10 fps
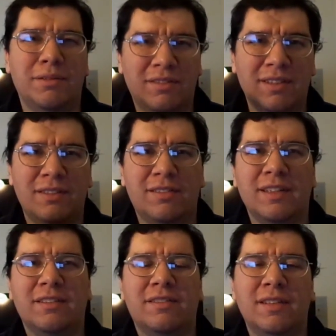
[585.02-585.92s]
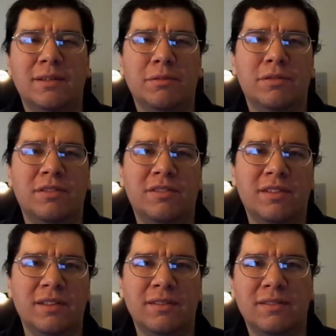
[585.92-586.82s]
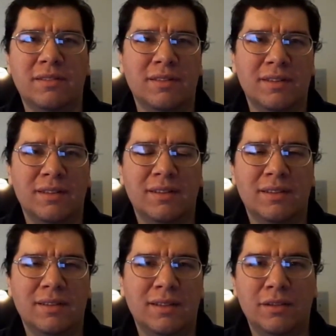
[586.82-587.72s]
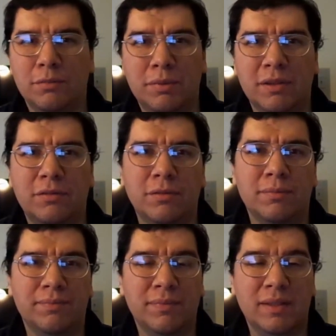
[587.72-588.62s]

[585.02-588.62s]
yeah, which leads to that scene where she says, in her bedroom,